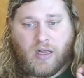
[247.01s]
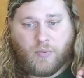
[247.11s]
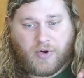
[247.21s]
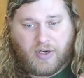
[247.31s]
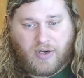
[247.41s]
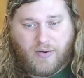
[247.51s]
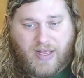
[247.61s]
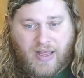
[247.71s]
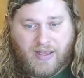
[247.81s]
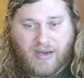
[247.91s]
we're going to go
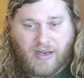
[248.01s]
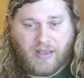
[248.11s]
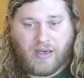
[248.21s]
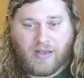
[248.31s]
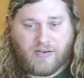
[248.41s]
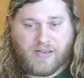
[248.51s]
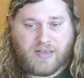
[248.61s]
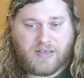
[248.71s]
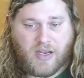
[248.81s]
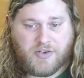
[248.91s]
ahead and get into the
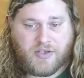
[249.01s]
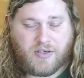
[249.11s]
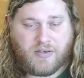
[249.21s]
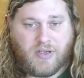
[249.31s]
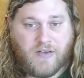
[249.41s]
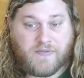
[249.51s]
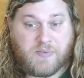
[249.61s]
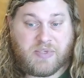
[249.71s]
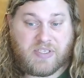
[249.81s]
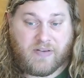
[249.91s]
discussion of
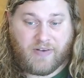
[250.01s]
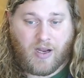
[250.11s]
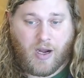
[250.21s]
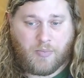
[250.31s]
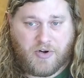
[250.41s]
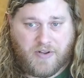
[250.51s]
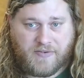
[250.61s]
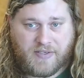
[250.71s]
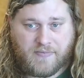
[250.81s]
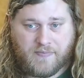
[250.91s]
specific
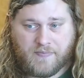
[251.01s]
operatives.